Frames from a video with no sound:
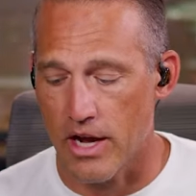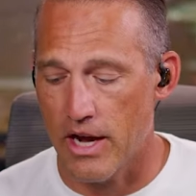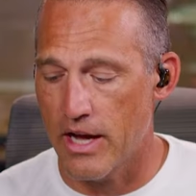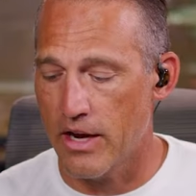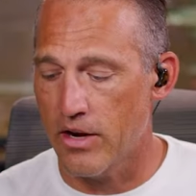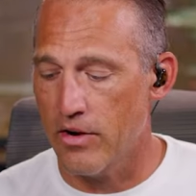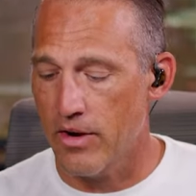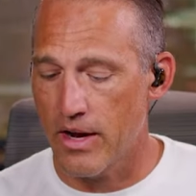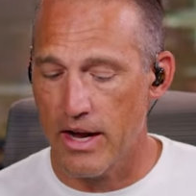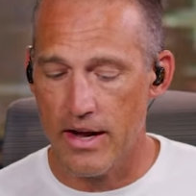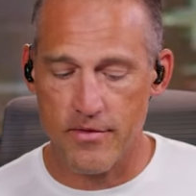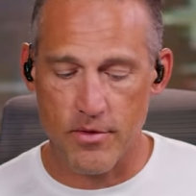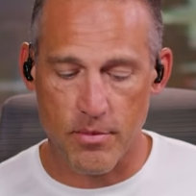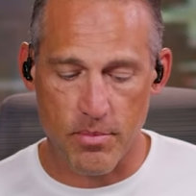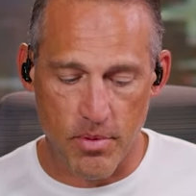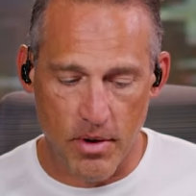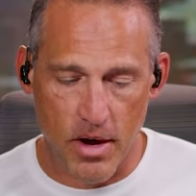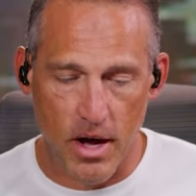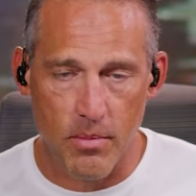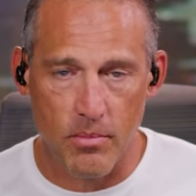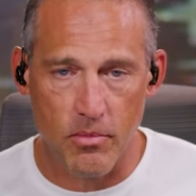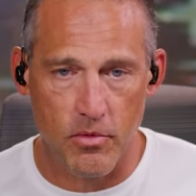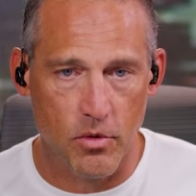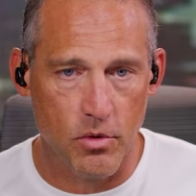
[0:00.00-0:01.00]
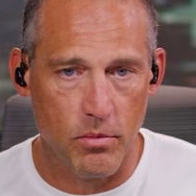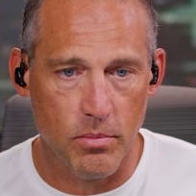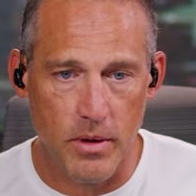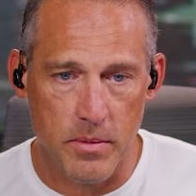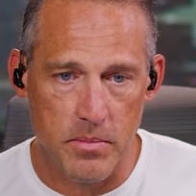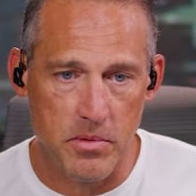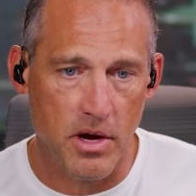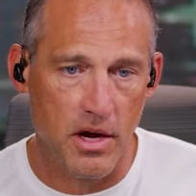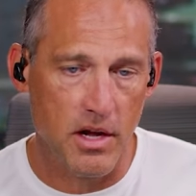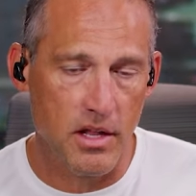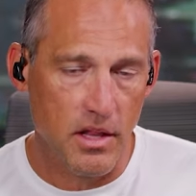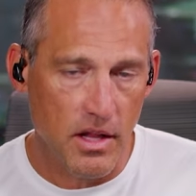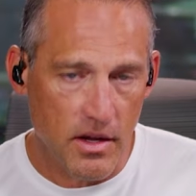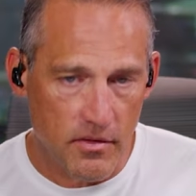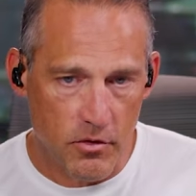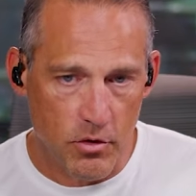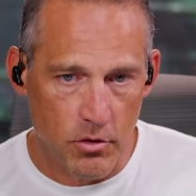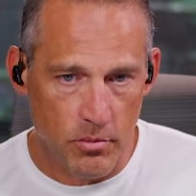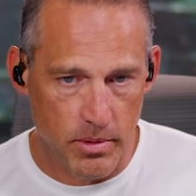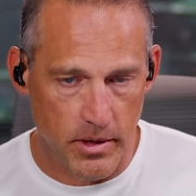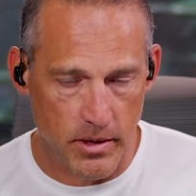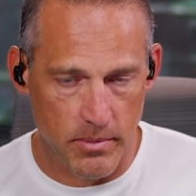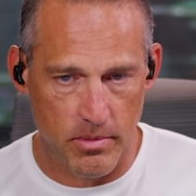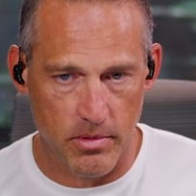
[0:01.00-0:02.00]
I don't have a problem with old people. I love
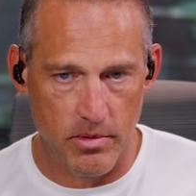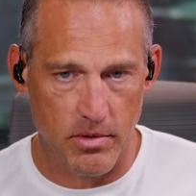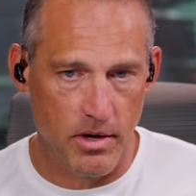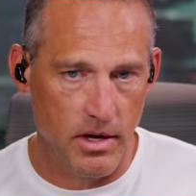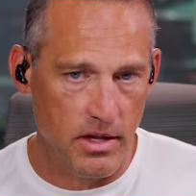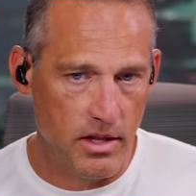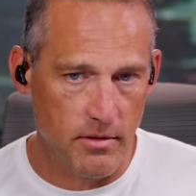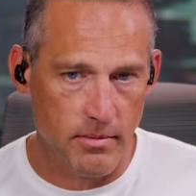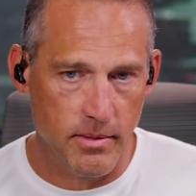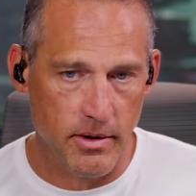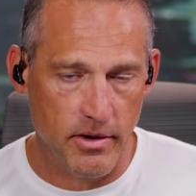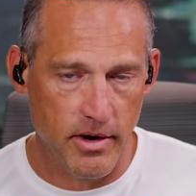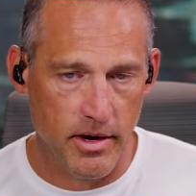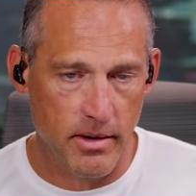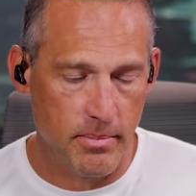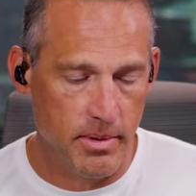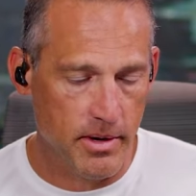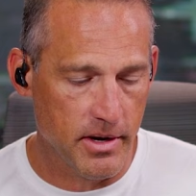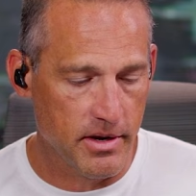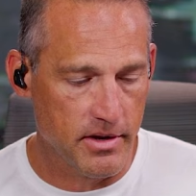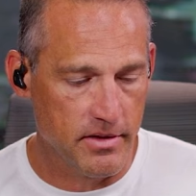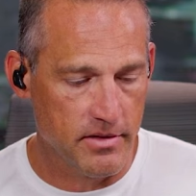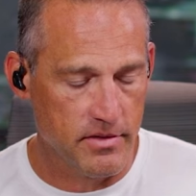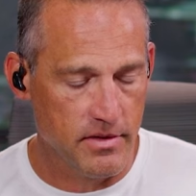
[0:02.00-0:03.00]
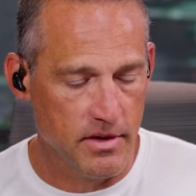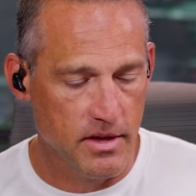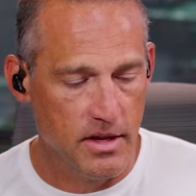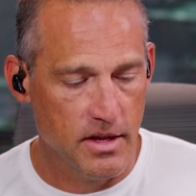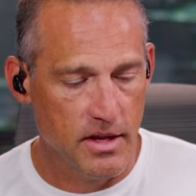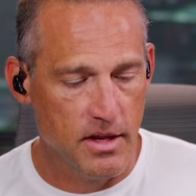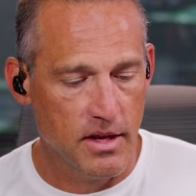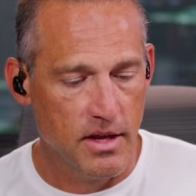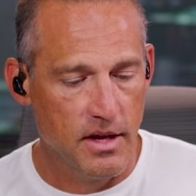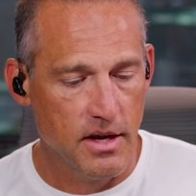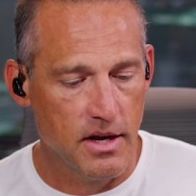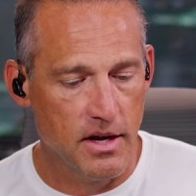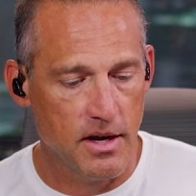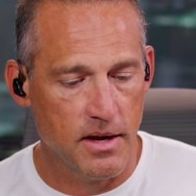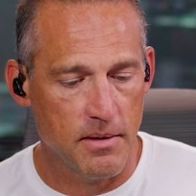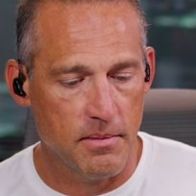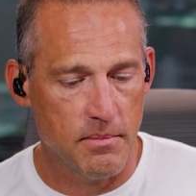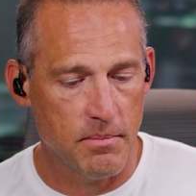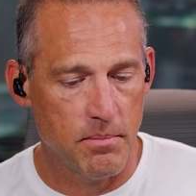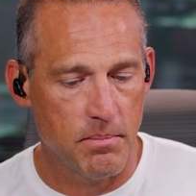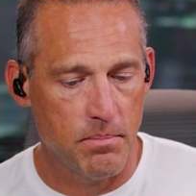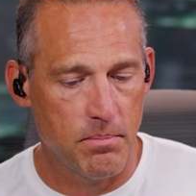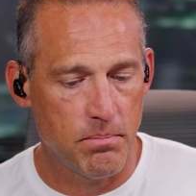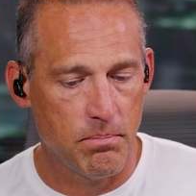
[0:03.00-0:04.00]
old people. I love my grandparents.
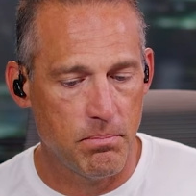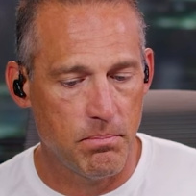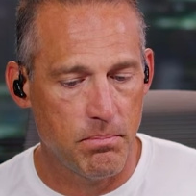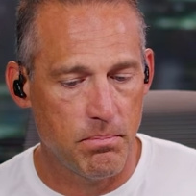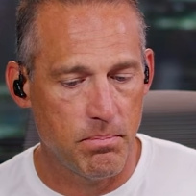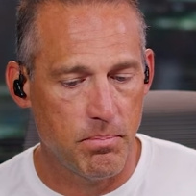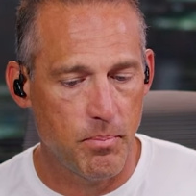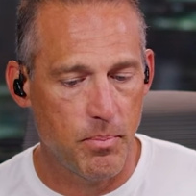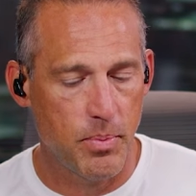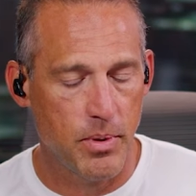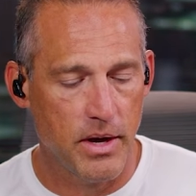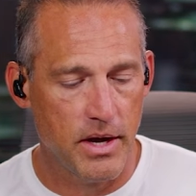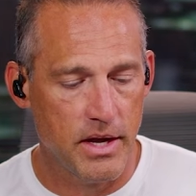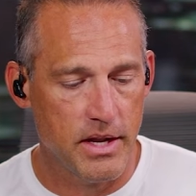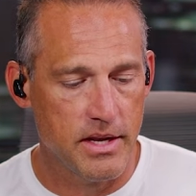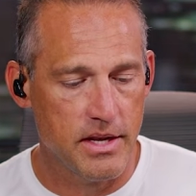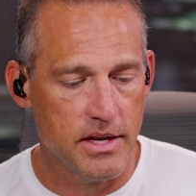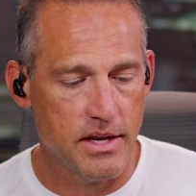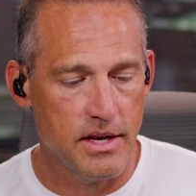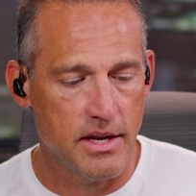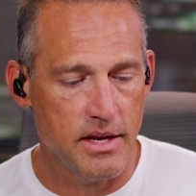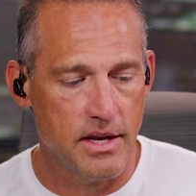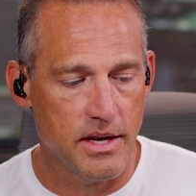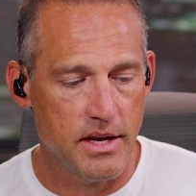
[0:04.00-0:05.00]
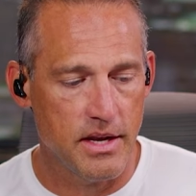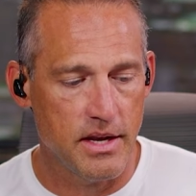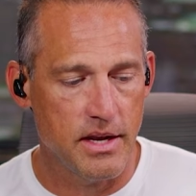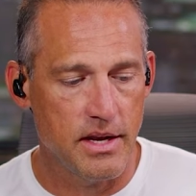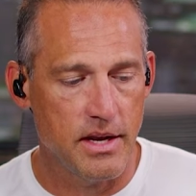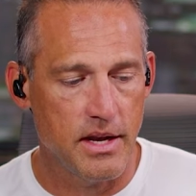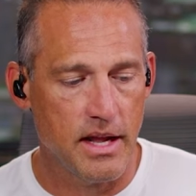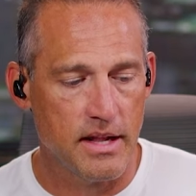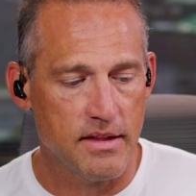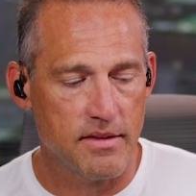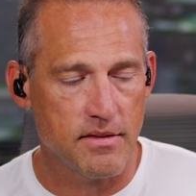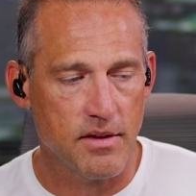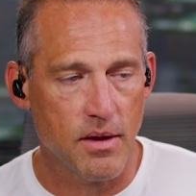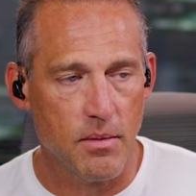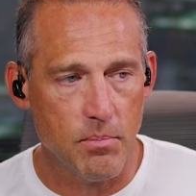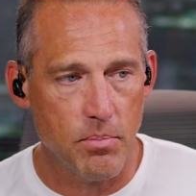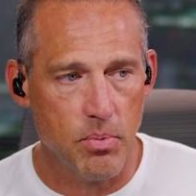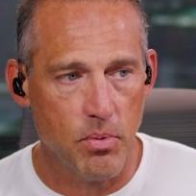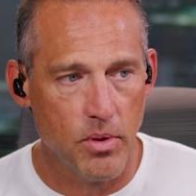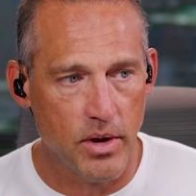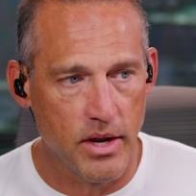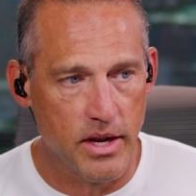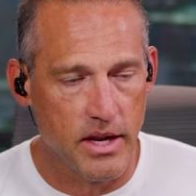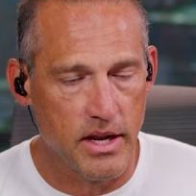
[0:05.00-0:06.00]
Um, but at some
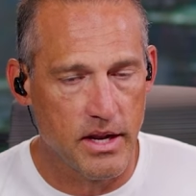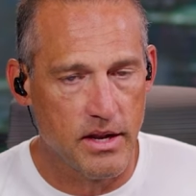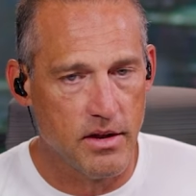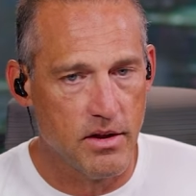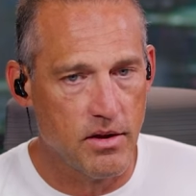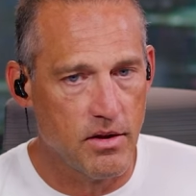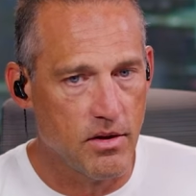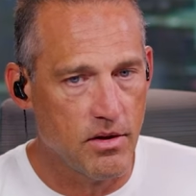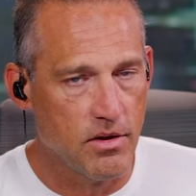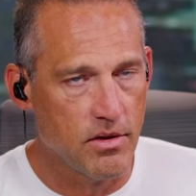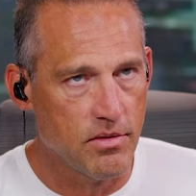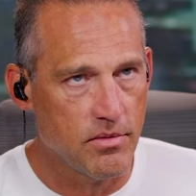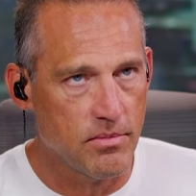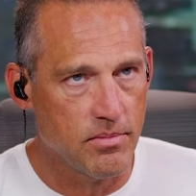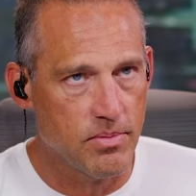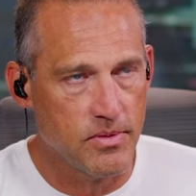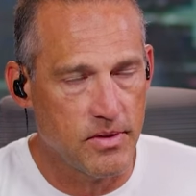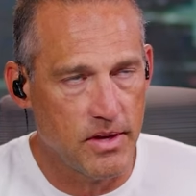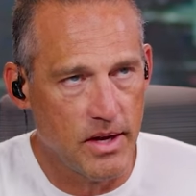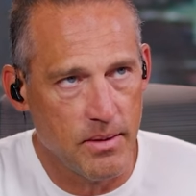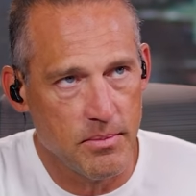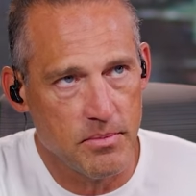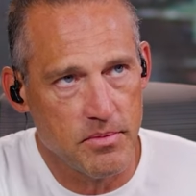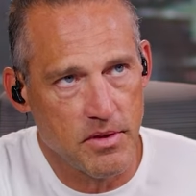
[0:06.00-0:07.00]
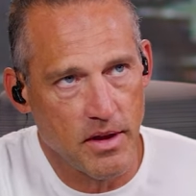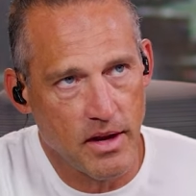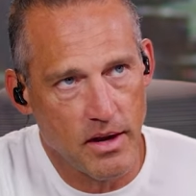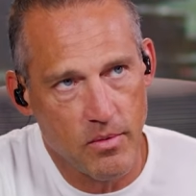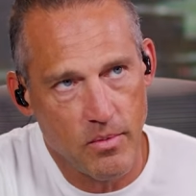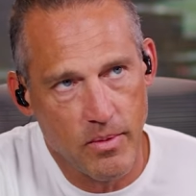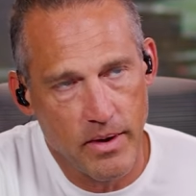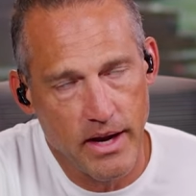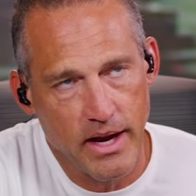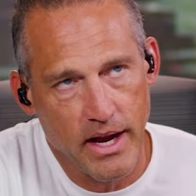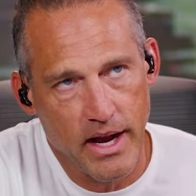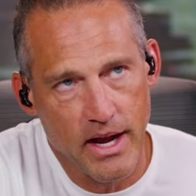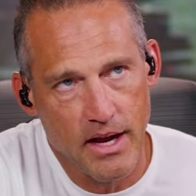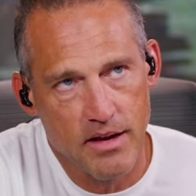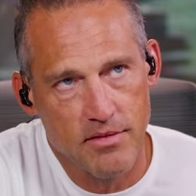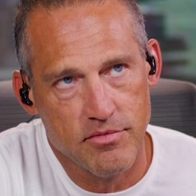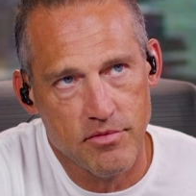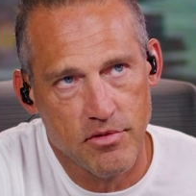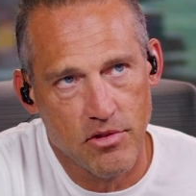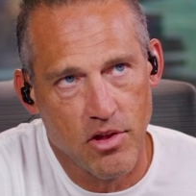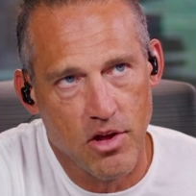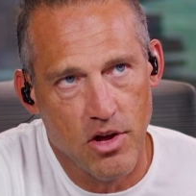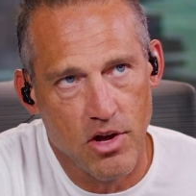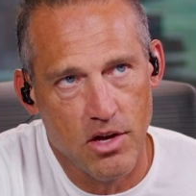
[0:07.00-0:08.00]
point, it seems like we have
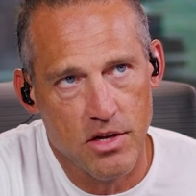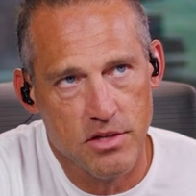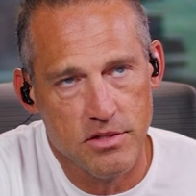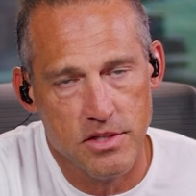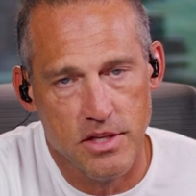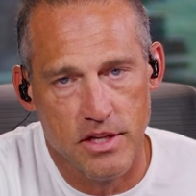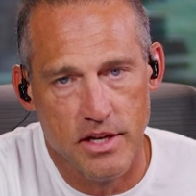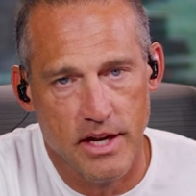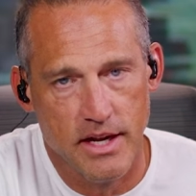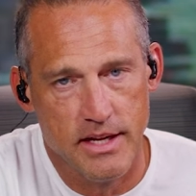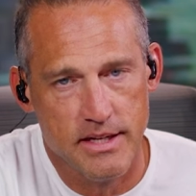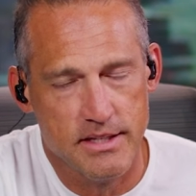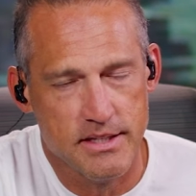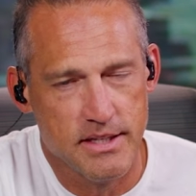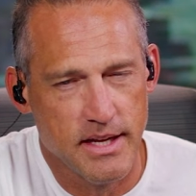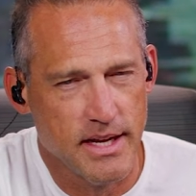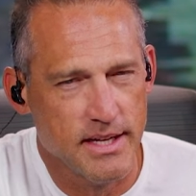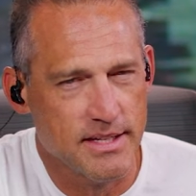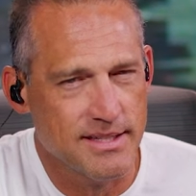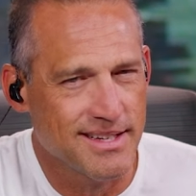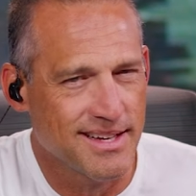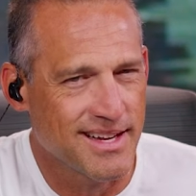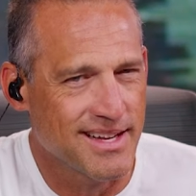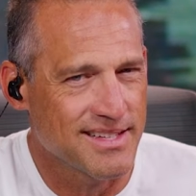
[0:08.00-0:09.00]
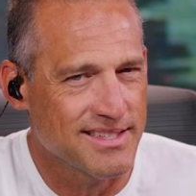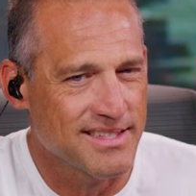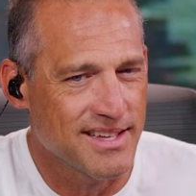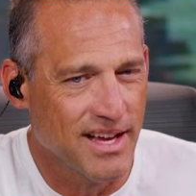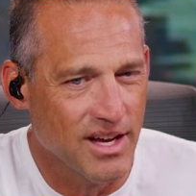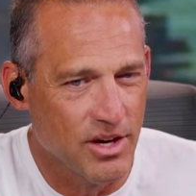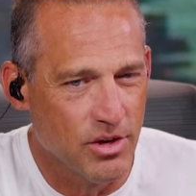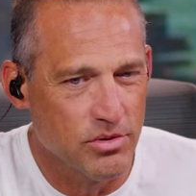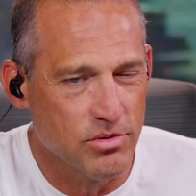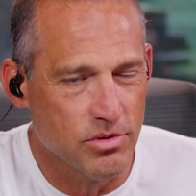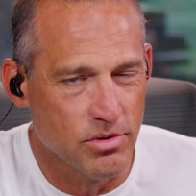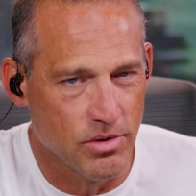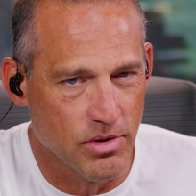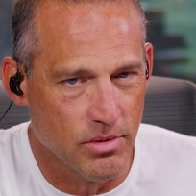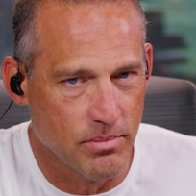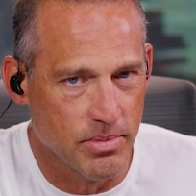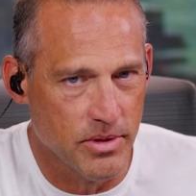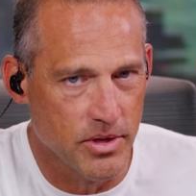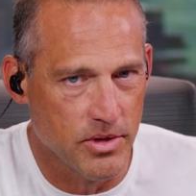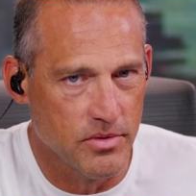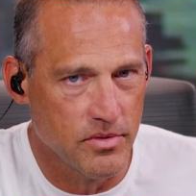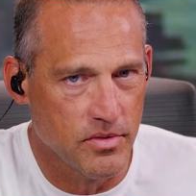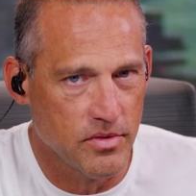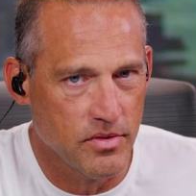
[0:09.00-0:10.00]
laws in the United States against elder
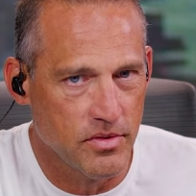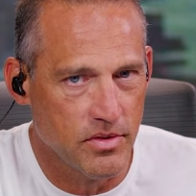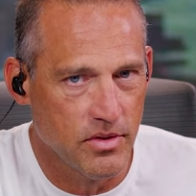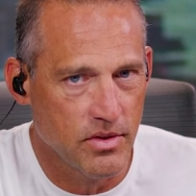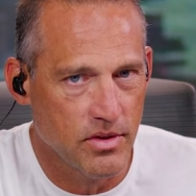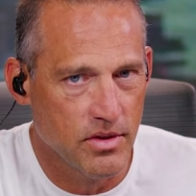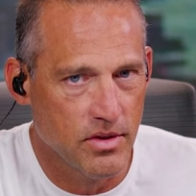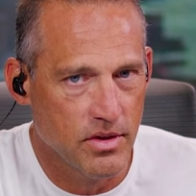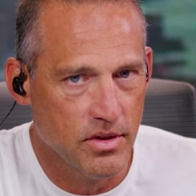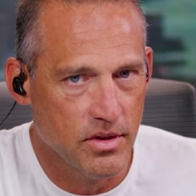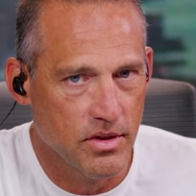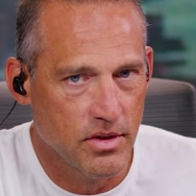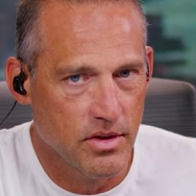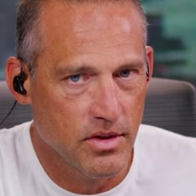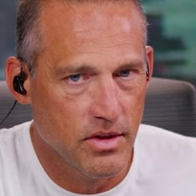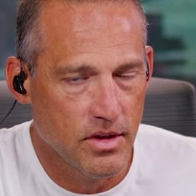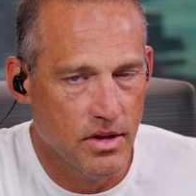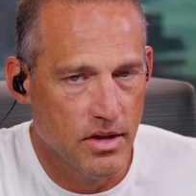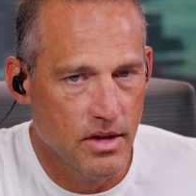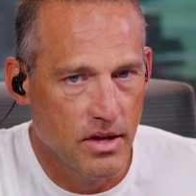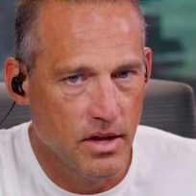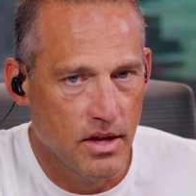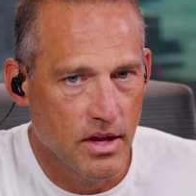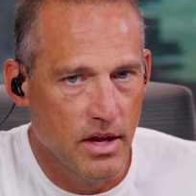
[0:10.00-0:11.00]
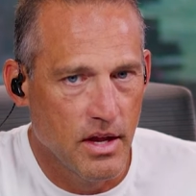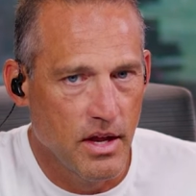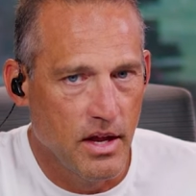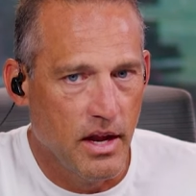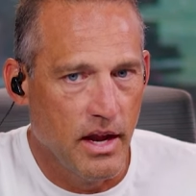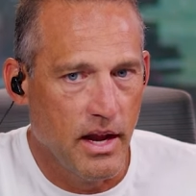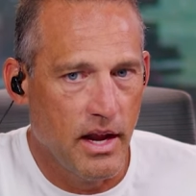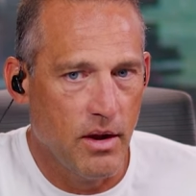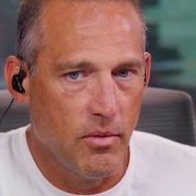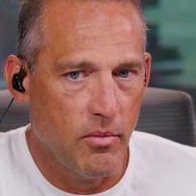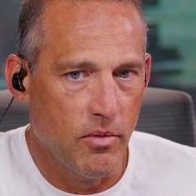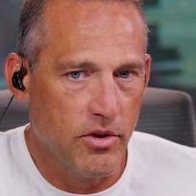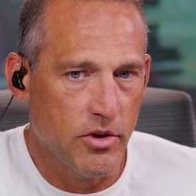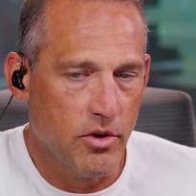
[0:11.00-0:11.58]
abuse. And when